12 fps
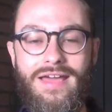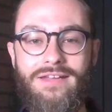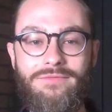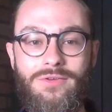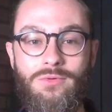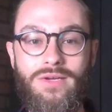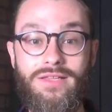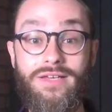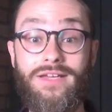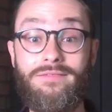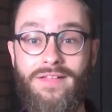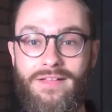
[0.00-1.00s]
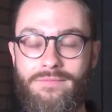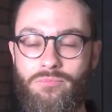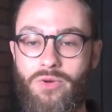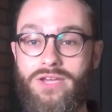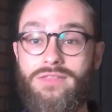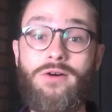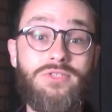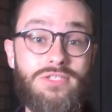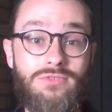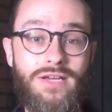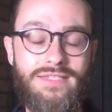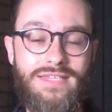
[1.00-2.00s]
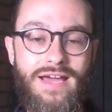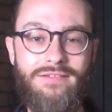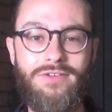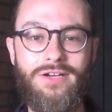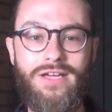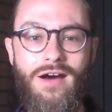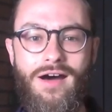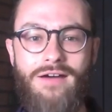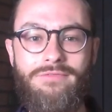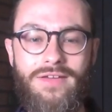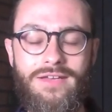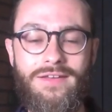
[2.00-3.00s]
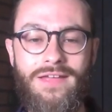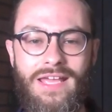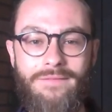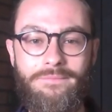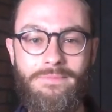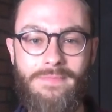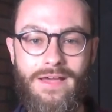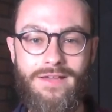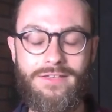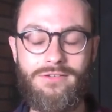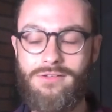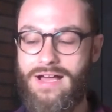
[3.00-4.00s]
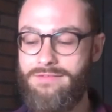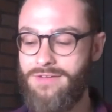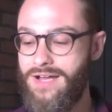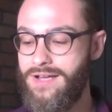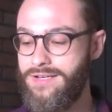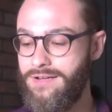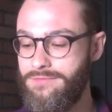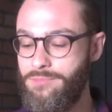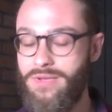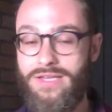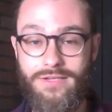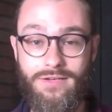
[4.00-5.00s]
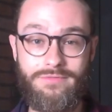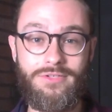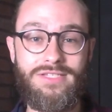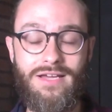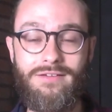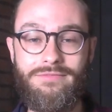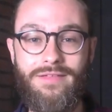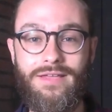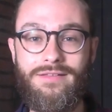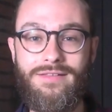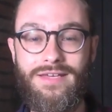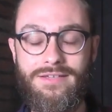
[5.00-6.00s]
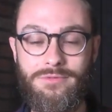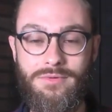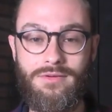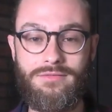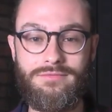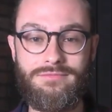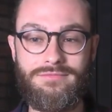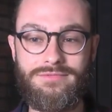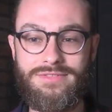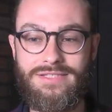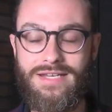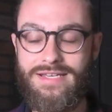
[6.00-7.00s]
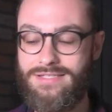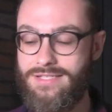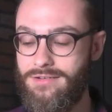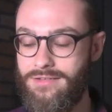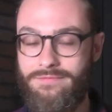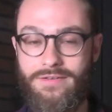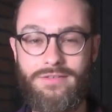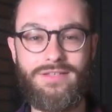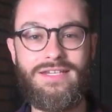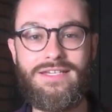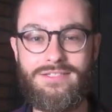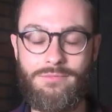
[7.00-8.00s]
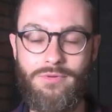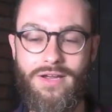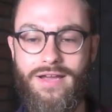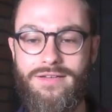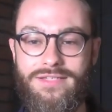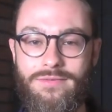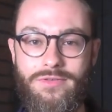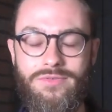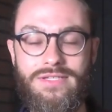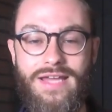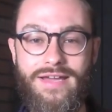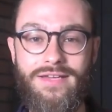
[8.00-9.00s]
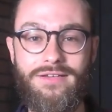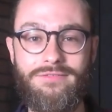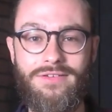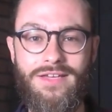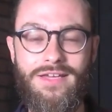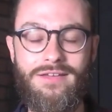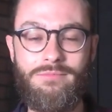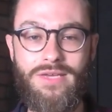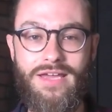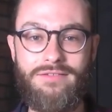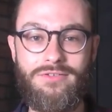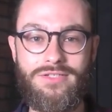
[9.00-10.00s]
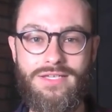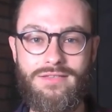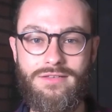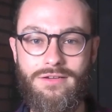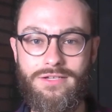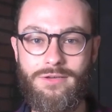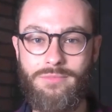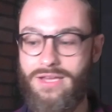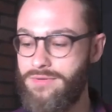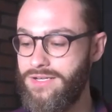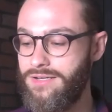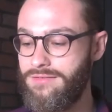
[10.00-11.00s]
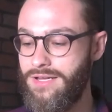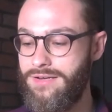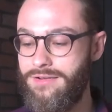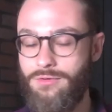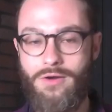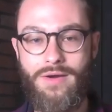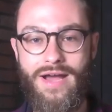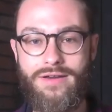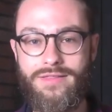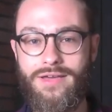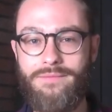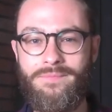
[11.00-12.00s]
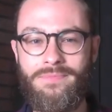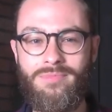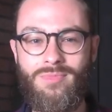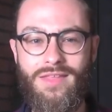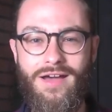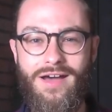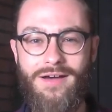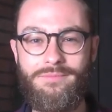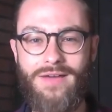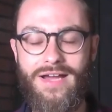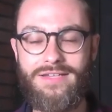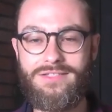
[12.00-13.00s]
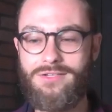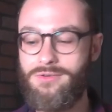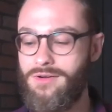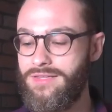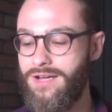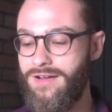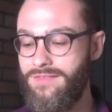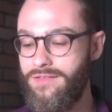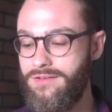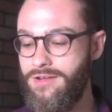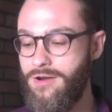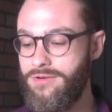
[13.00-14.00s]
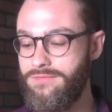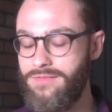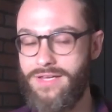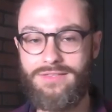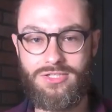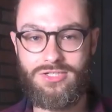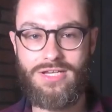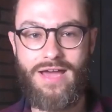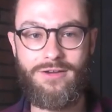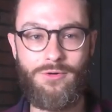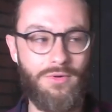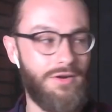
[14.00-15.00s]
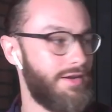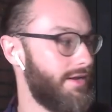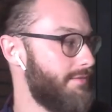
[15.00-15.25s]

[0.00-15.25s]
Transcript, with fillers: and if you really bring those strengths out very often, uh, you'll have a high enough opinion of yourself that, that you won't necessarily feel the need to bring out some of those negative behaviors either. And you'll be able to kind of grow out of them. Um, I do on the, on the note of like the shadow work, I